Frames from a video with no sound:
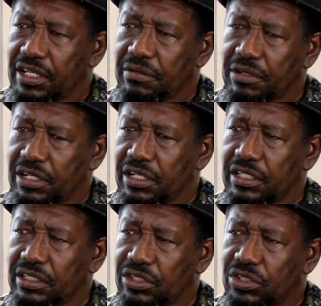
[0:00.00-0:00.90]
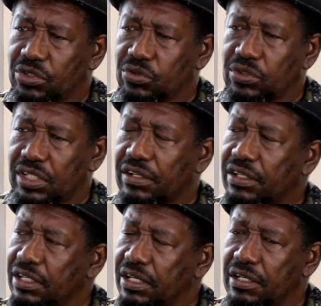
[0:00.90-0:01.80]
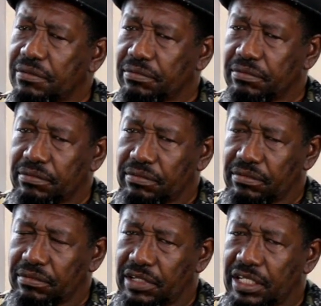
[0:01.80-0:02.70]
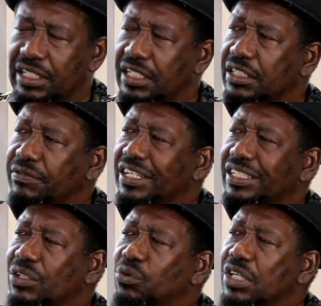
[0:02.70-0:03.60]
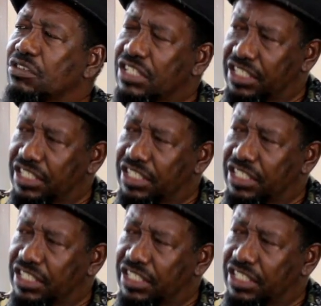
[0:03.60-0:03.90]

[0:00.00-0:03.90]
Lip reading: Because shoes entails of a lot of wear and tear.